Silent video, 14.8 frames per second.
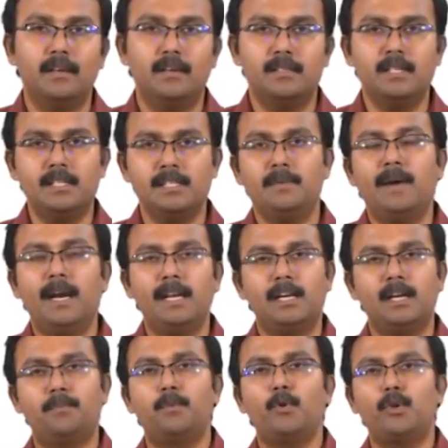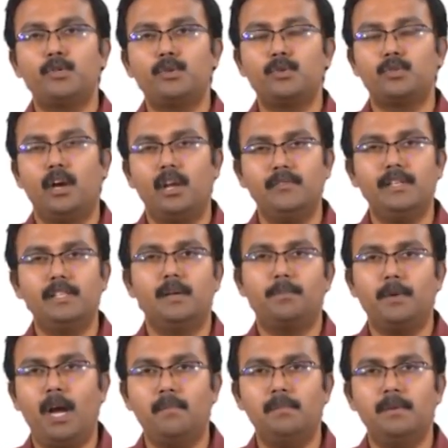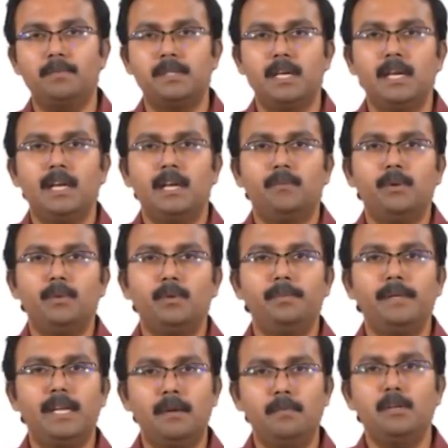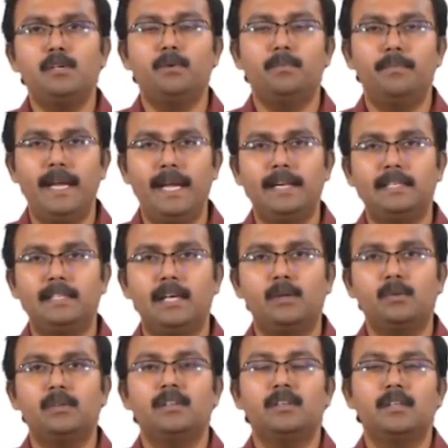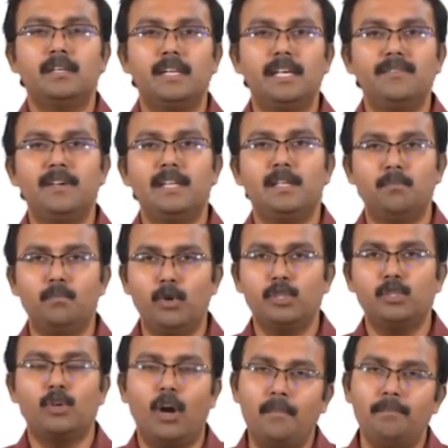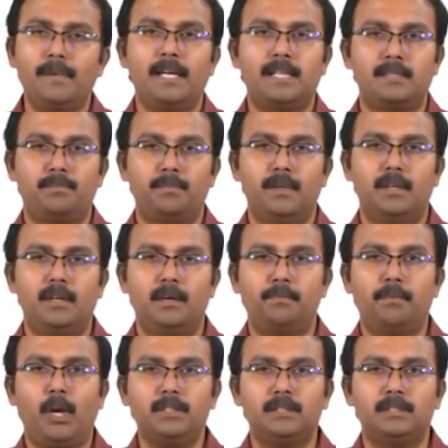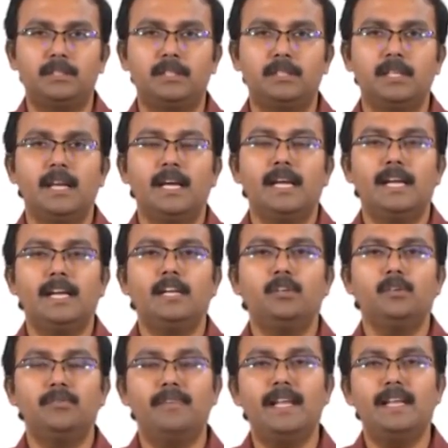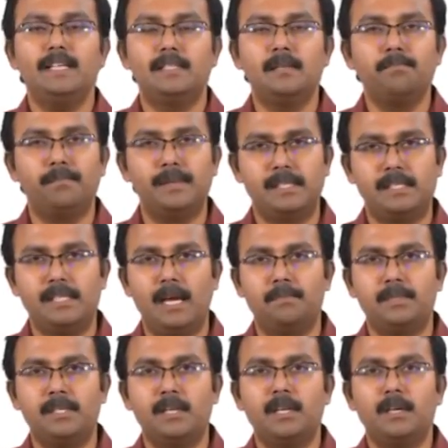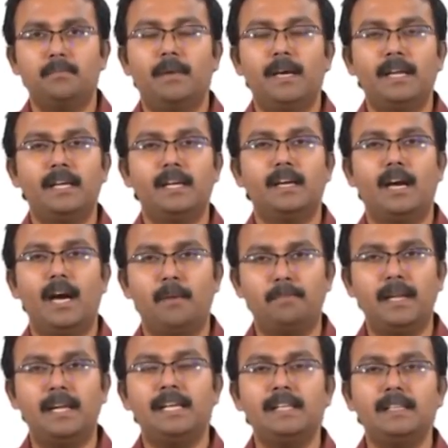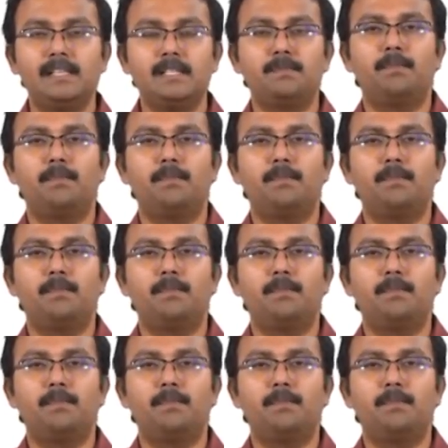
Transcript: systematic approach to solving the problems, we would be able to break down even the most complex processes into very simple steps by applying this